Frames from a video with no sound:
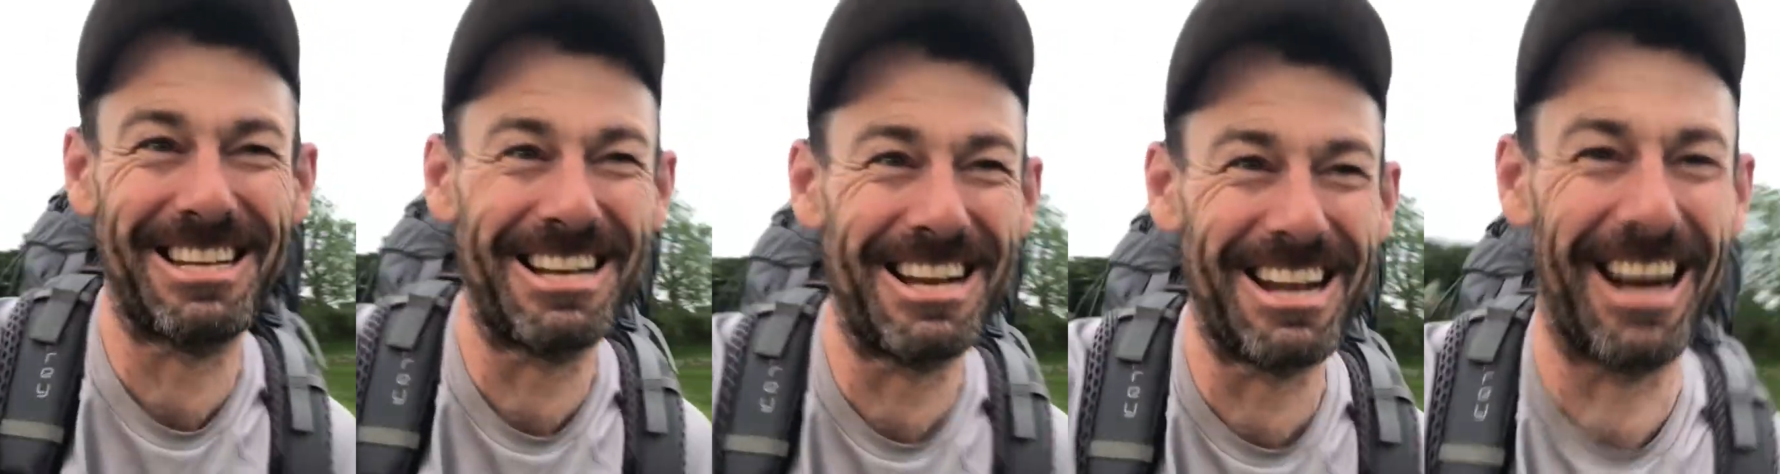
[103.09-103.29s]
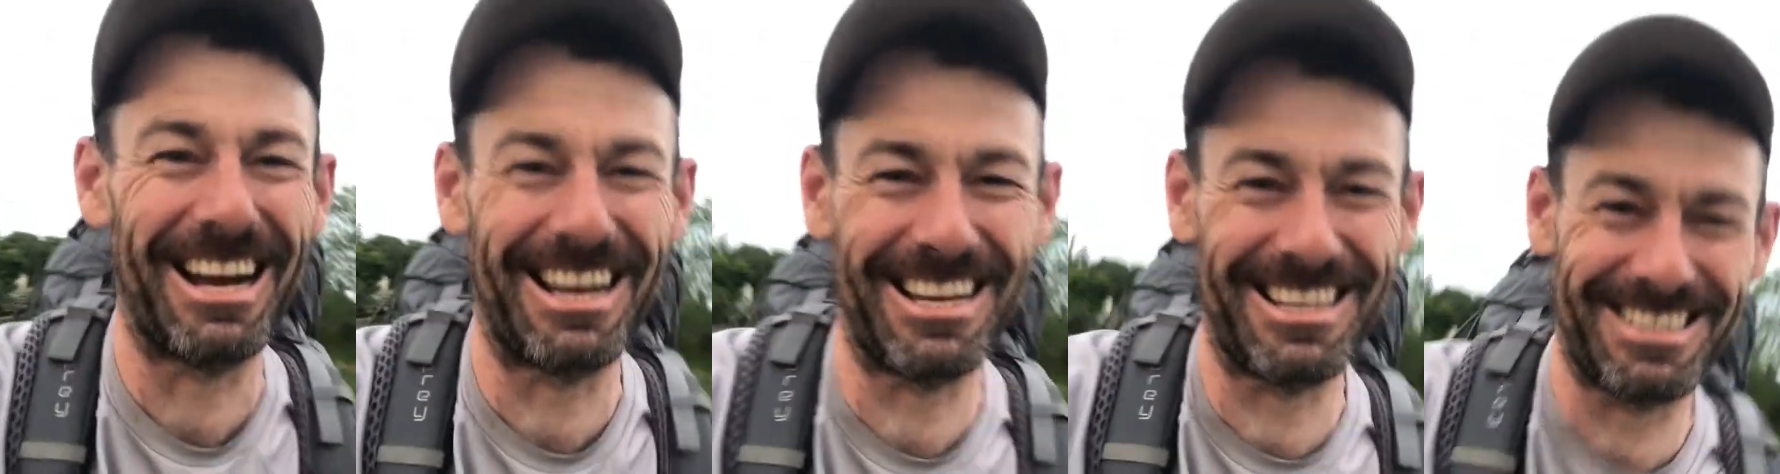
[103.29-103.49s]

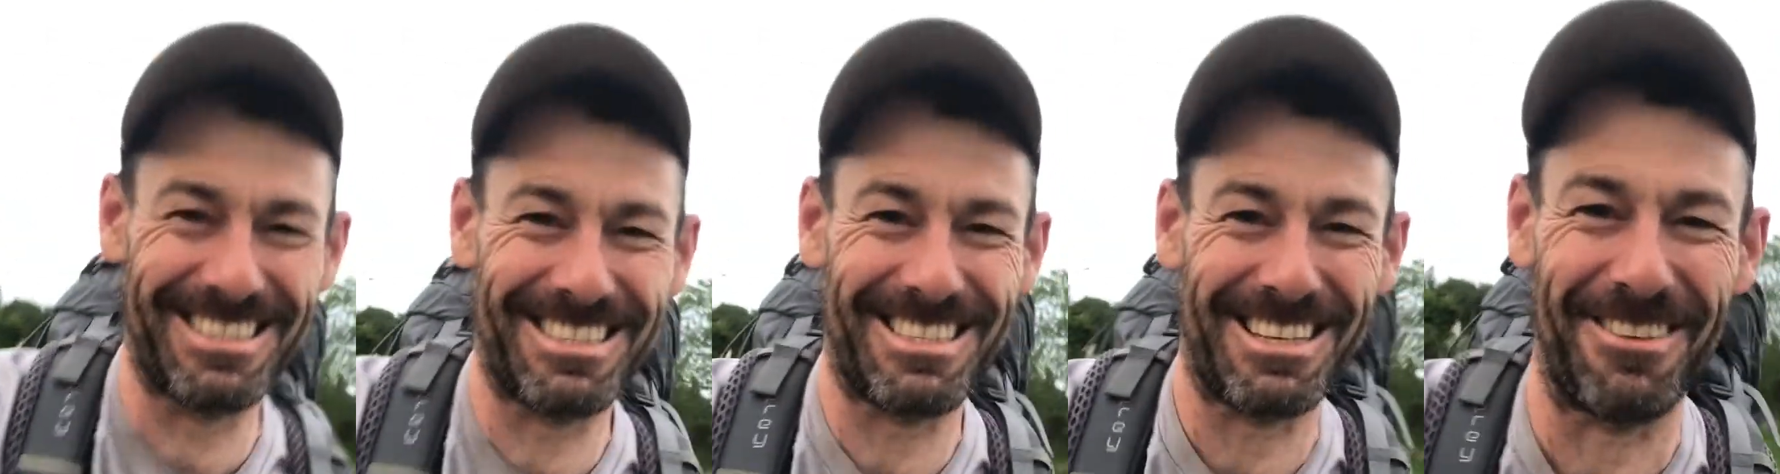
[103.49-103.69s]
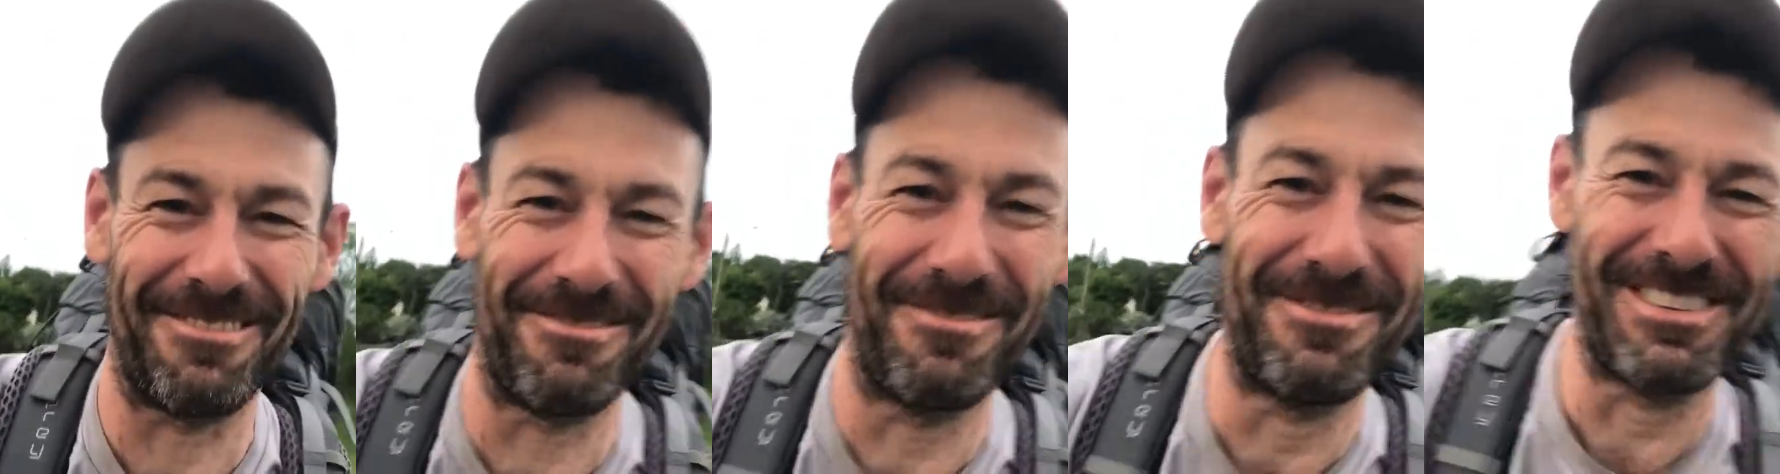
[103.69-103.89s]
nice
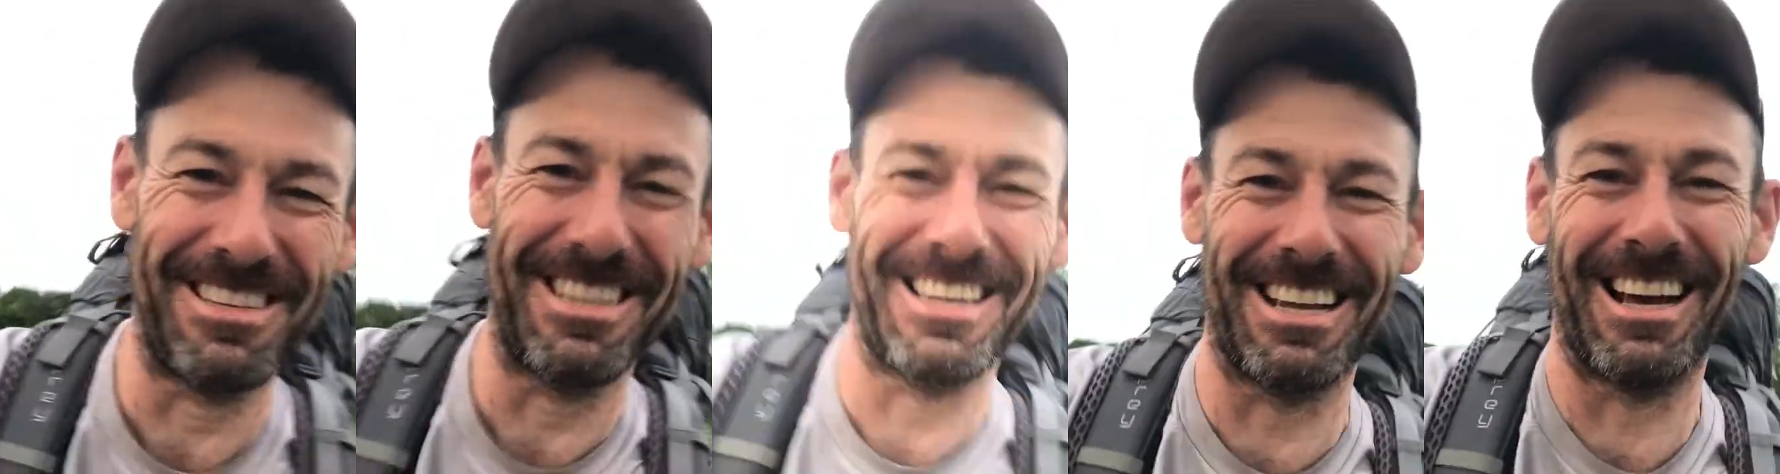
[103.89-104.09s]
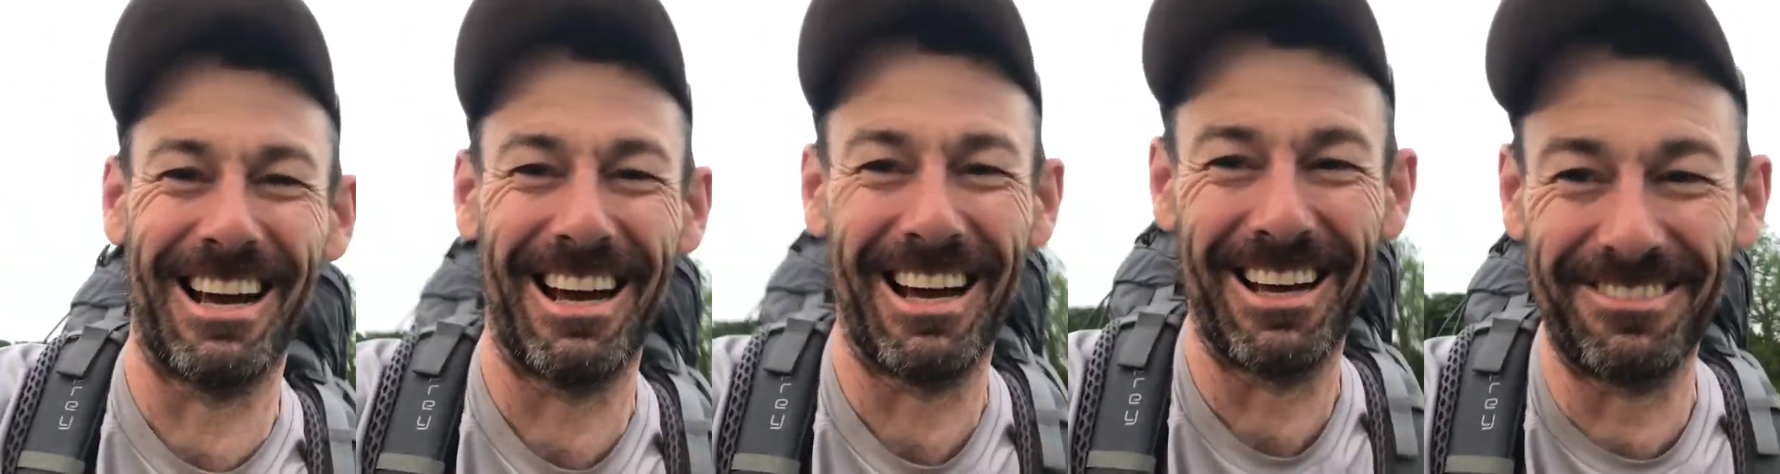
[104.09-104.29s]

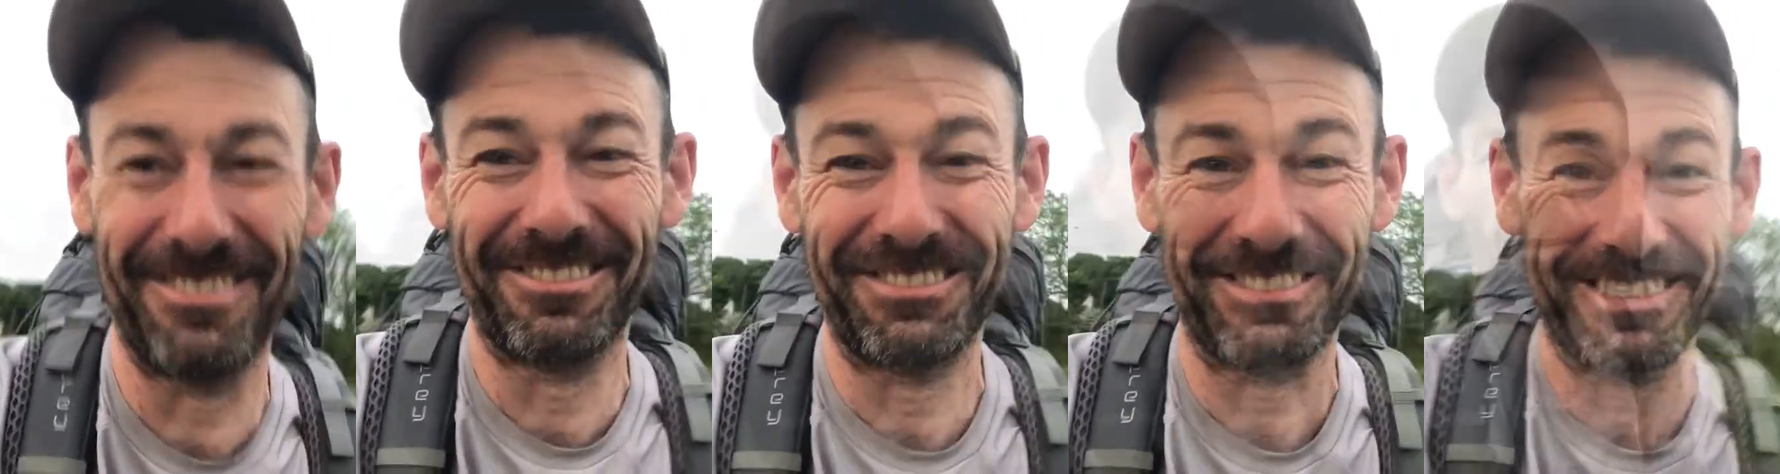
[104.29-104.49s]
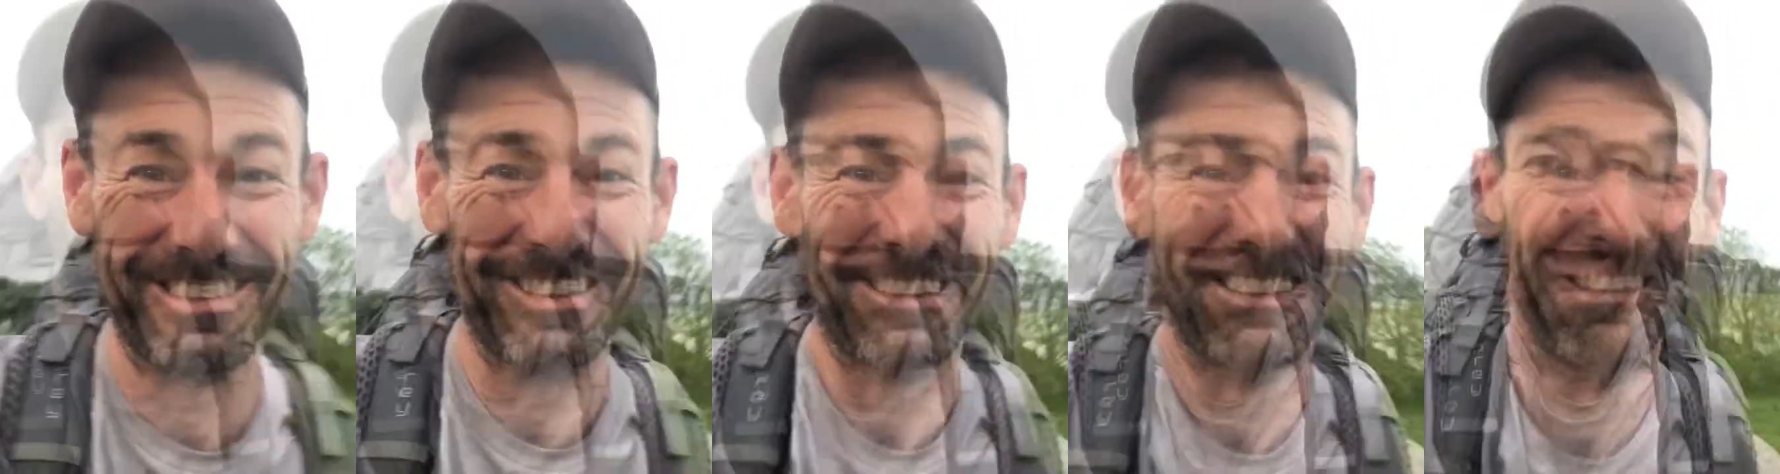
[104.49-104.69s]

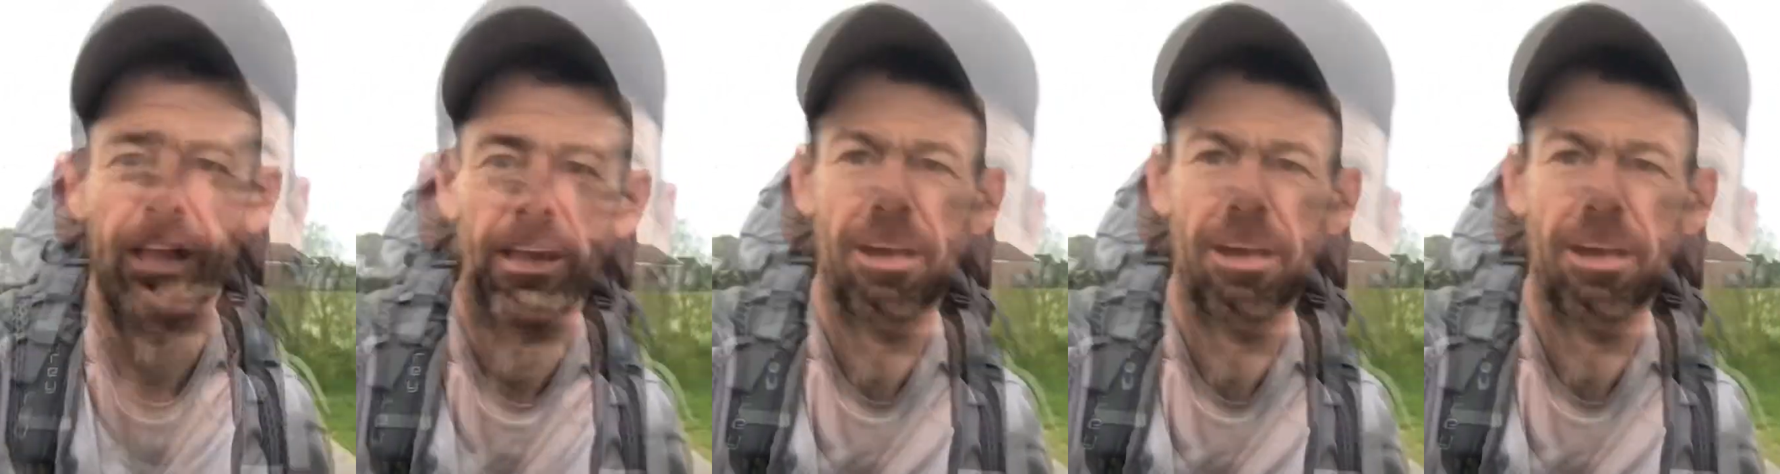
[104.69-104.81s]
sometimes.